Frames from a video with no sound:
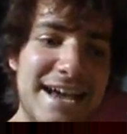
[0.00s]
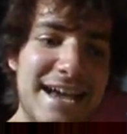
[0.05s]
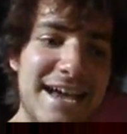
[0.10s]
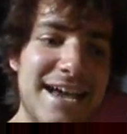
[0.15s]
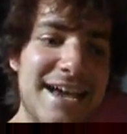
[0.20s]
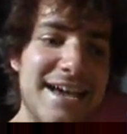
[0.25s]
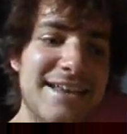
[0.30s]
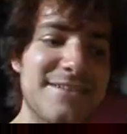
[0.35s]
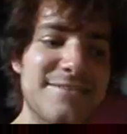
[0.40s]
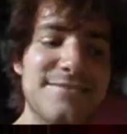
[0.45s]

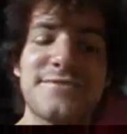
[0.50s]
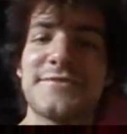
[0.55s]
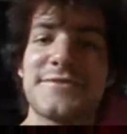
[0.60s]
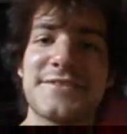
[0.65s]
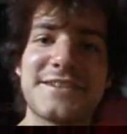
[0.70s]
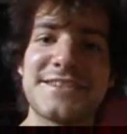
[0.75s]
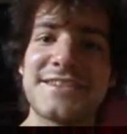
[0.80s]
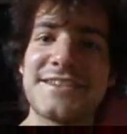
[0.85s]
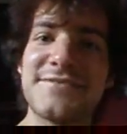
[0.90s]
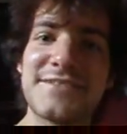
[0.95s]
And I
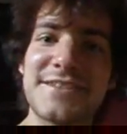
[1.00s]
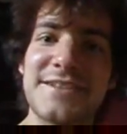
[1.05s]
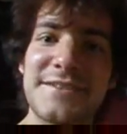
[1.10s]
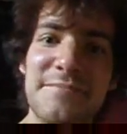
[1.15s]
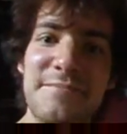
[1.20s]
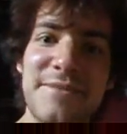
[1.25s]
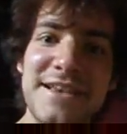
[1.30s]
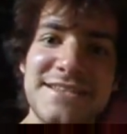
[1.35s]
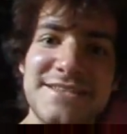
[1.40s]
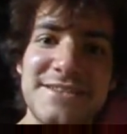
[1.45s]
thought I'd give you a
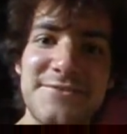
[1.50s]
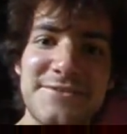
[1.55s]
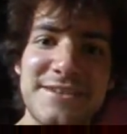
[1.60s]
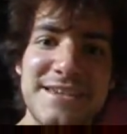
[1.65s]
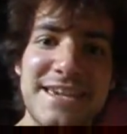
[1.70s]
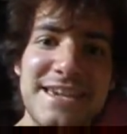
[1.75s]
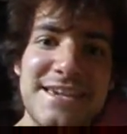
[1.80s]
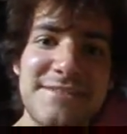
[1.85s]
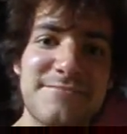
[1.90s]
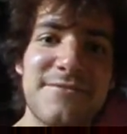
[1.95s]
little
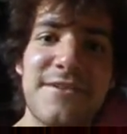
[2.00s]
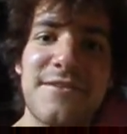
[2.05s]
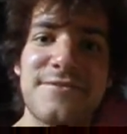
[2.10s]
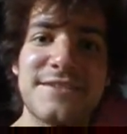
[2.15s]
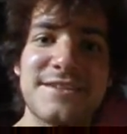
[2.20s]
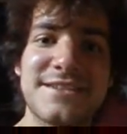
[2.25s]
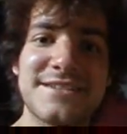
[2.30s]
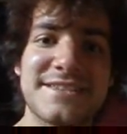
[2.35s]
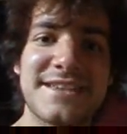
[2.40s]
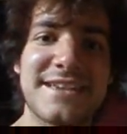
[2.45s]
placeholder here, rather
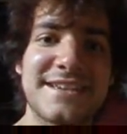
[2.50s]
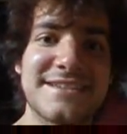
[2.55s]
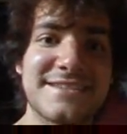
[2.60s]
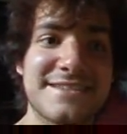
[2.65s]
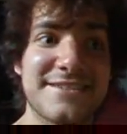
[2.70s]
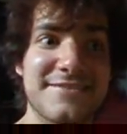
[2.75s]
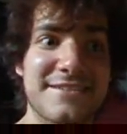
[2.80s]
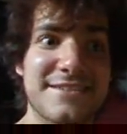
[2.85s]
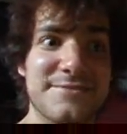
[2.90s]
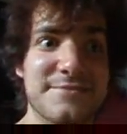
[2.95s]
than just saying,
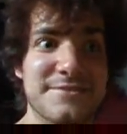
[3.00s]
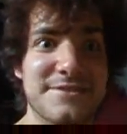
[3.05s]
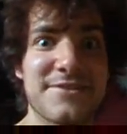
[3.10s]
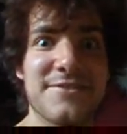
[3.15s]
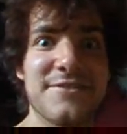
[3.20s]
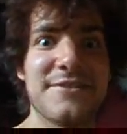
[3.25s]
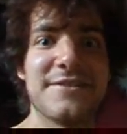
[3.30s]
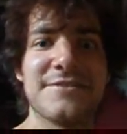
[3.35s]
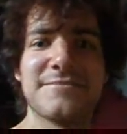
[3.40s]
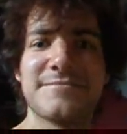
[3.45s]
so that's what's going on,